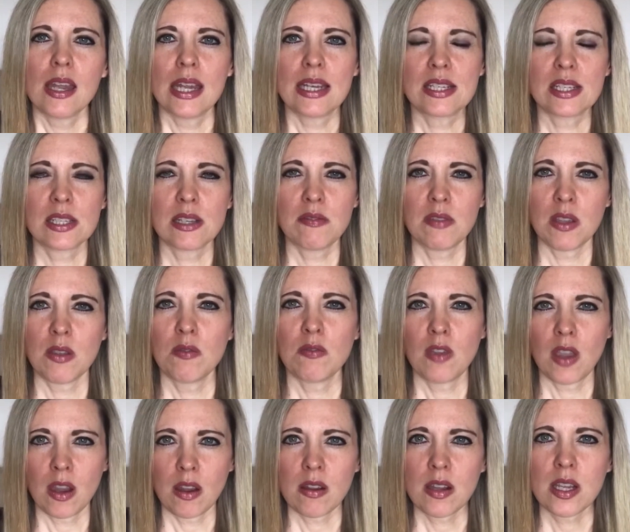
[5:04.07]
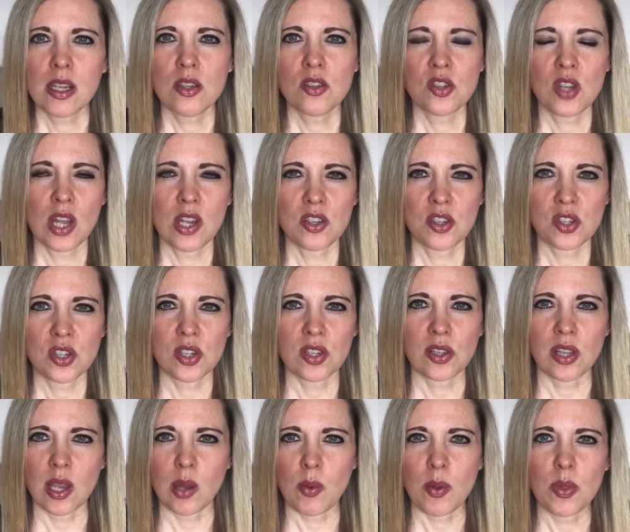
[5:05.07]
It's living very
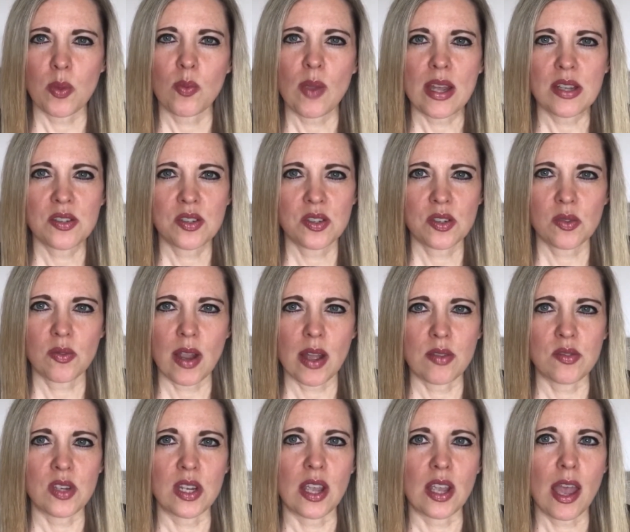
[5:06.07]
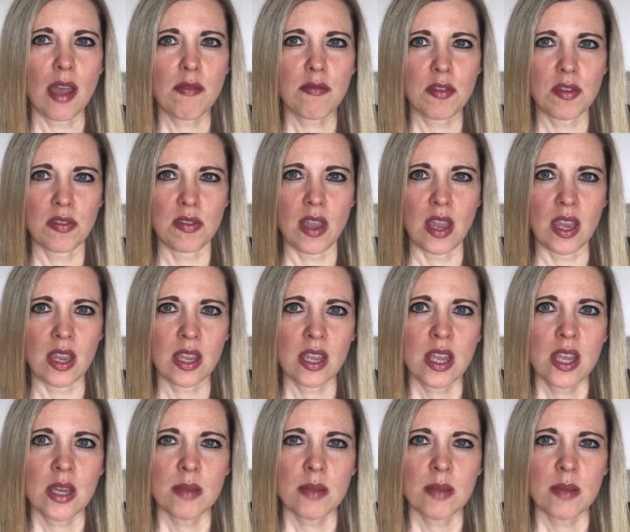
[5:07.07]
intentionally with rest surrounding everything,